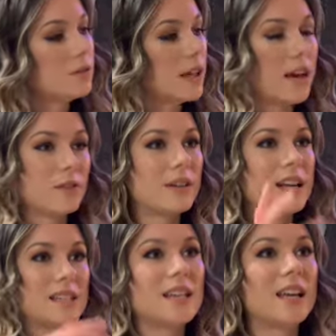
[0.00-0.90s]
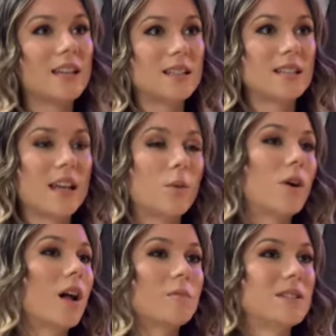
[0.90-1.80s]
yeah, finessing it and seeing
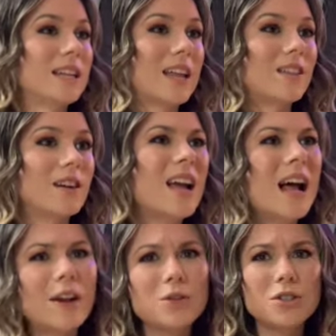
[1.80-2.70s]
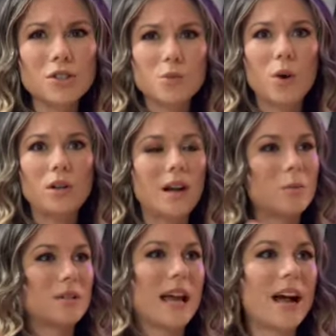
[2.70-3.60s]
what comes together and also just what
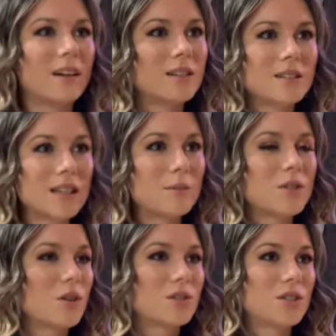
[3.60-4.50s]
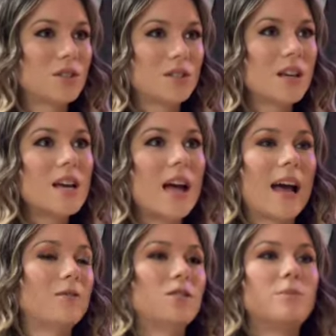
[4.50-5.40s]
comes out, because some songs just
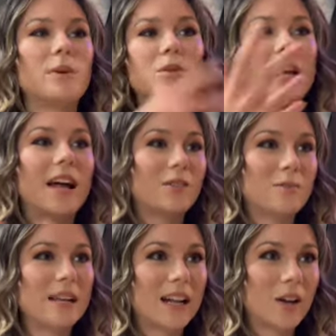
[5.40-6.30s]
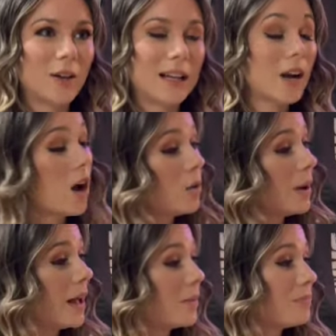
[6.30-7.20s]
have spilled out of me and I go like, oh
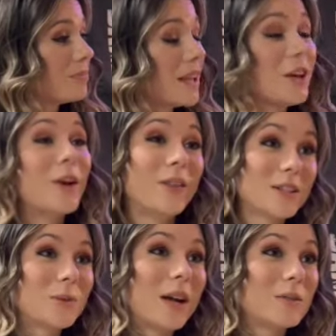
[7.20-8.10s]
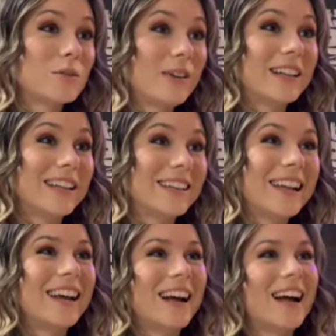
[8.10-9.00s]
wow, there you go, that's what I was feeling.
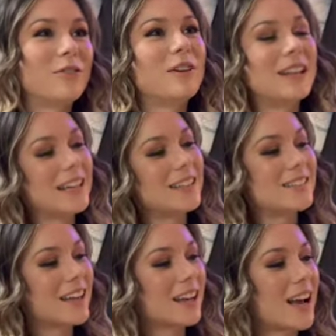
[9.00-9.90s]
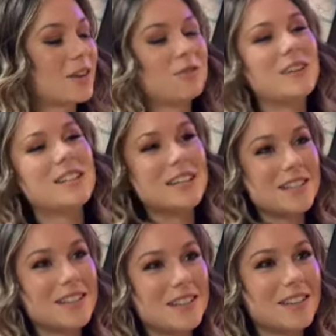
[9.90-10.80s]
And I feel like it kind of fits
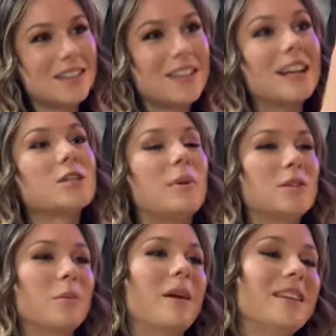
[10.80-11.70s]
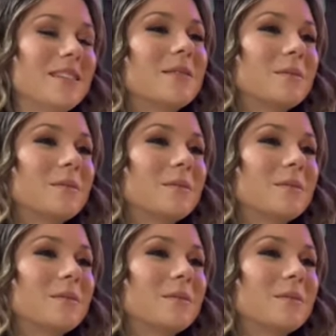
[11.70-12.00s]
into the next puzzle piece.